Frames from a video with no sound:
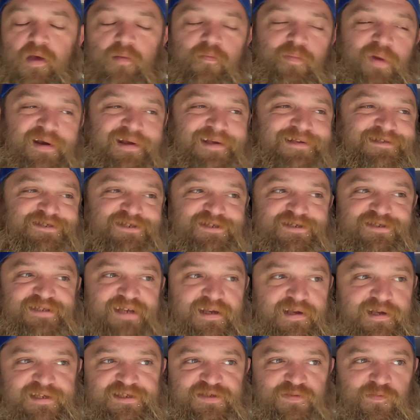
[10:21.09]
But it's just,
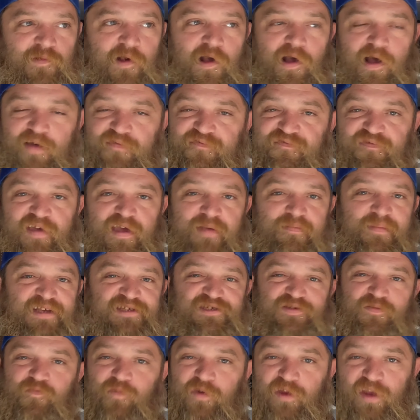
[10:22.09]
it's rough. It
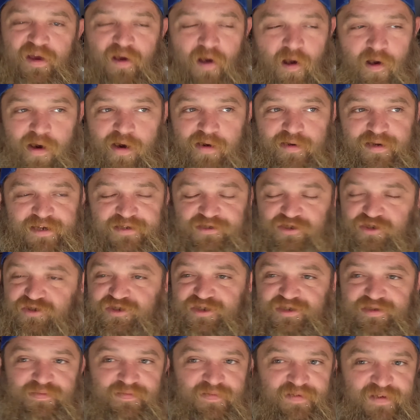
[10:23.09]
makes it really hard to
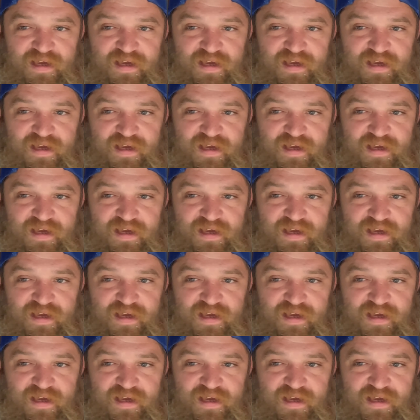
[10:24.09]
just